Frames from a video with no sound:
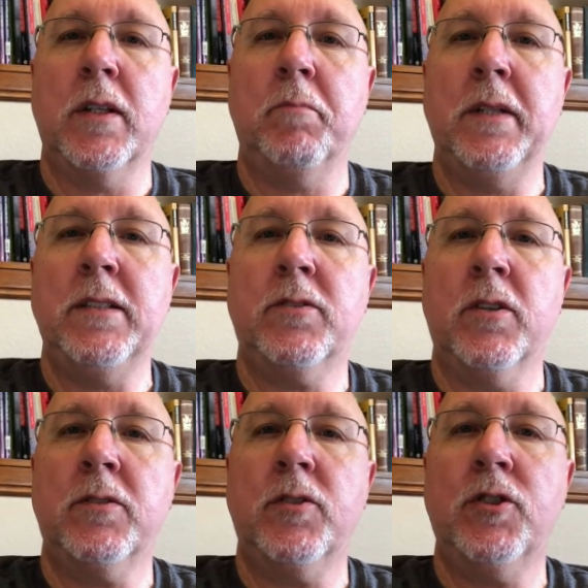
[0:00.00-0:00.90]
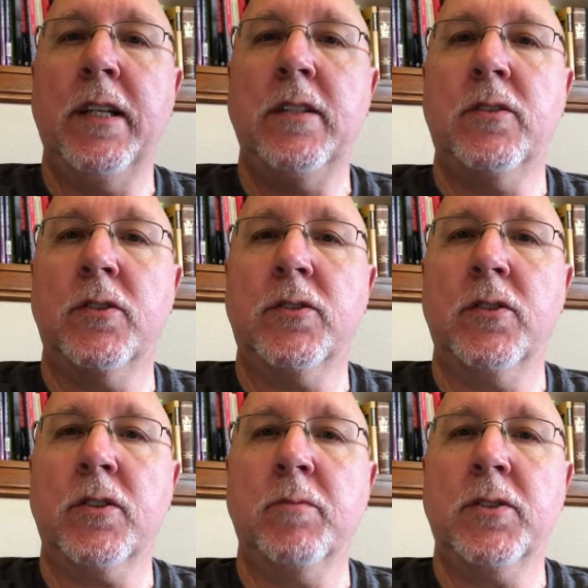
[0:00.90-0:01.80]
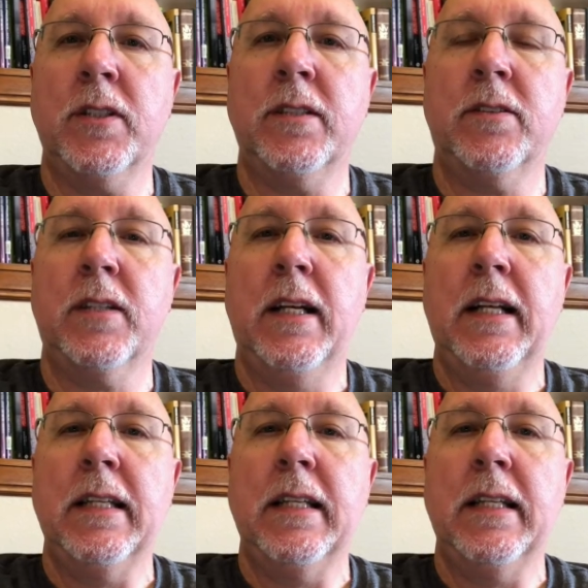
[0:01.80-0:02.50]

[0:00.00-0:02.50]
Let me start to change the circumstances.